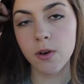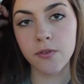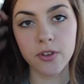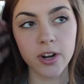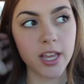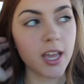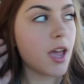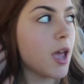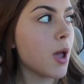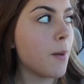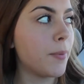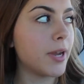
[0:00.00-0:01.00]
12:30,
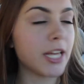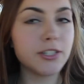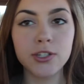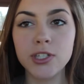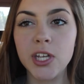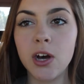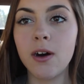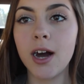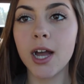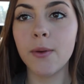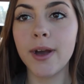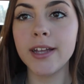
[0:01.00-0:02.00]
but as you saw,
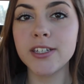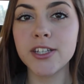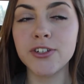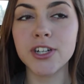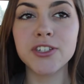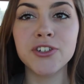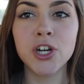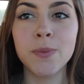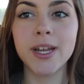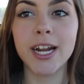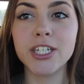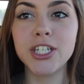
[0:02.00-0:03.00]
I went into the dressing
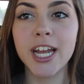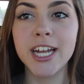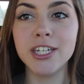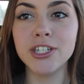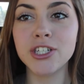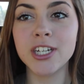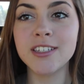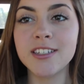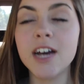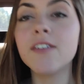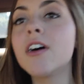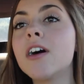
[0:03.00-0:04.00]
room and I changed and
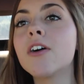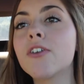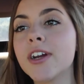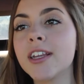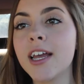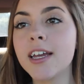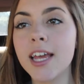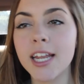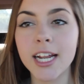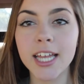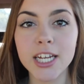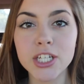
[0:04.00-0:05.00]
stuff. Oh, green light. And
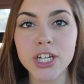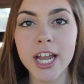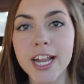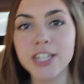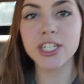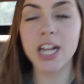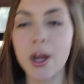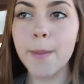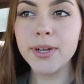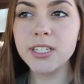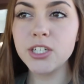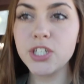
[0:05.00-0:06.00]
I like changed,
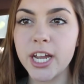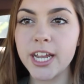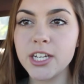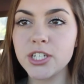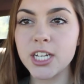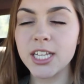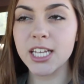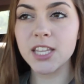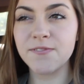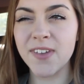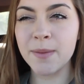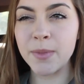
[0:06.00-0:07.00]
I meant to change in like
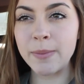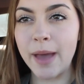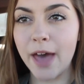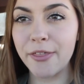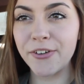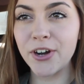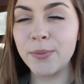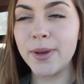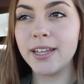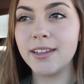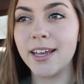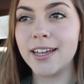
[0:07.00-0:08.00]
the family bathroom
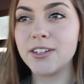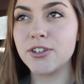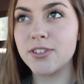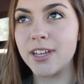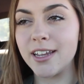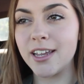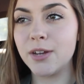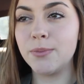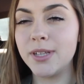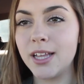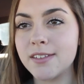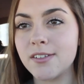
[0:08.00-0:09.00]
and like just like
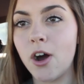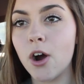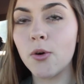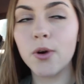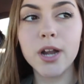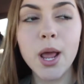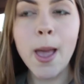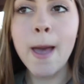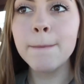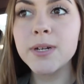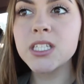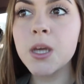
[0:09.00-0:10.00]
it'd be less awkward,
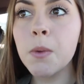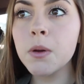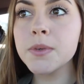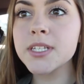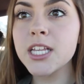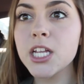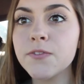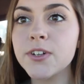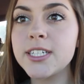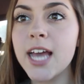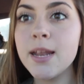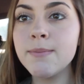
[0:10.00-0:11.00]
but someone was in there
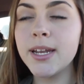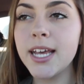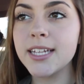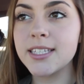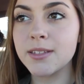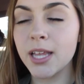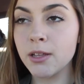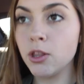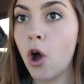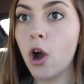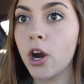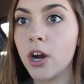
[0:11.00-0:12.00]
for 10 minutes, like
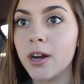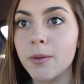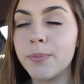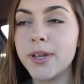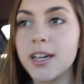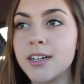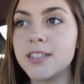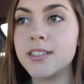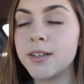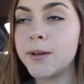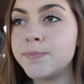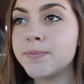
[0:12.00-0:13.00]
longer,
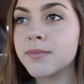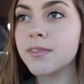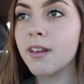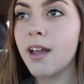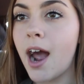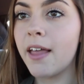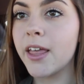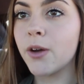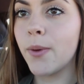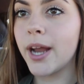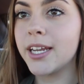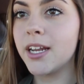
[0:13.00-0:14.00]
because I
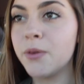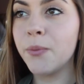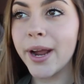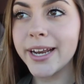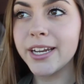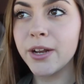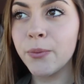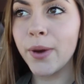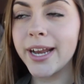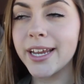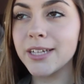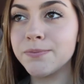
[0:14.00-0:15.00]
like waited and waited and
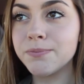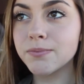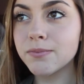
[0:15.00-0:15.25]
waited,